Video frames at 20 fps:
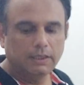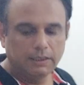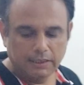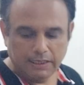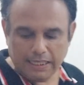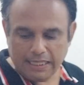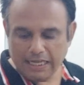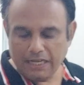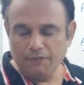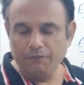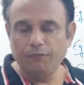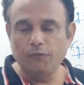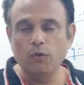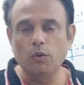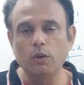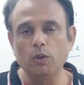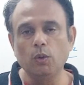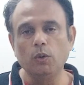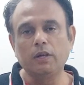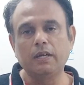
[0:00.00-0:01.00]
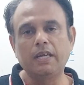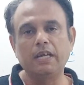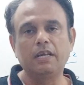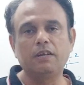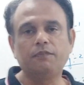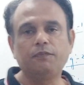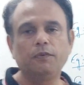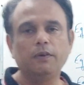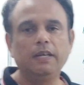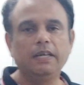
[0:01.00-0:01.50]
Three and 4, look
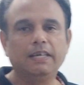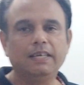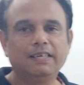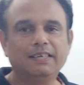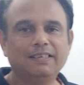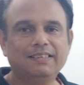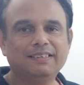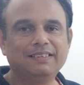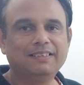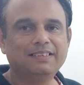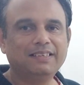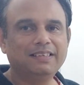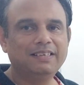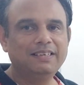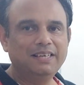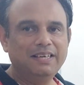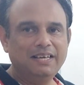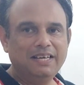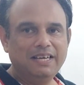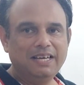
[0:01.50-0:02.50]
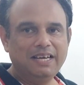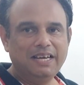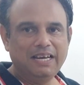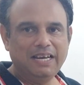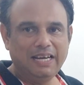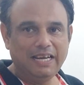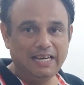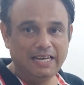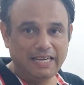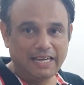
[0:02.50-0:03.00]
carefully.
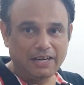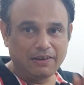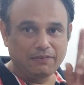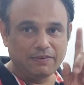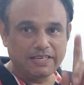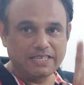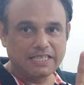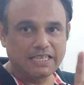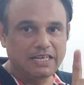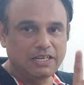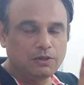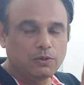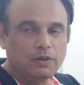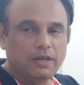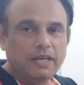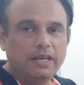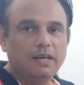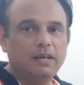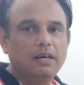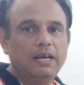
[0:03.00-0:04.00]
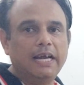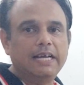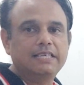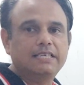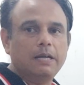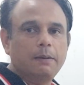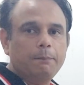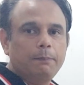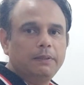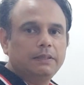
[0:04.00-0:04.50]
In
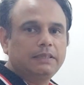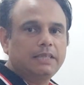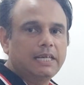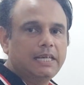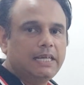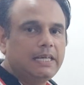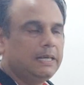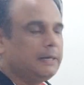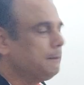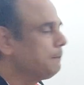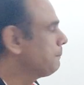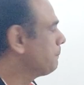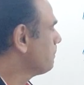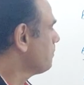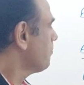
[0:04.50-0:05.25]
example 3,